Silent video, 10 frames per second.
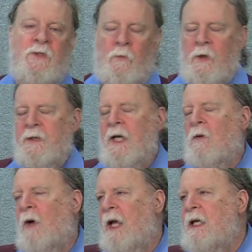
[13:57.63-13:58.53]
the word in that
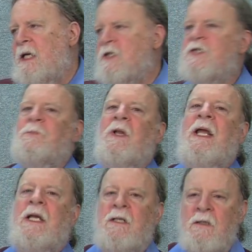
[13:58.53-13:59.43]
way, he
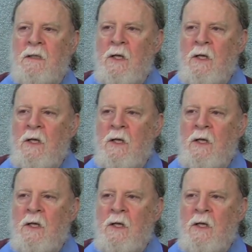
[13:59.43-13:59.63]
explained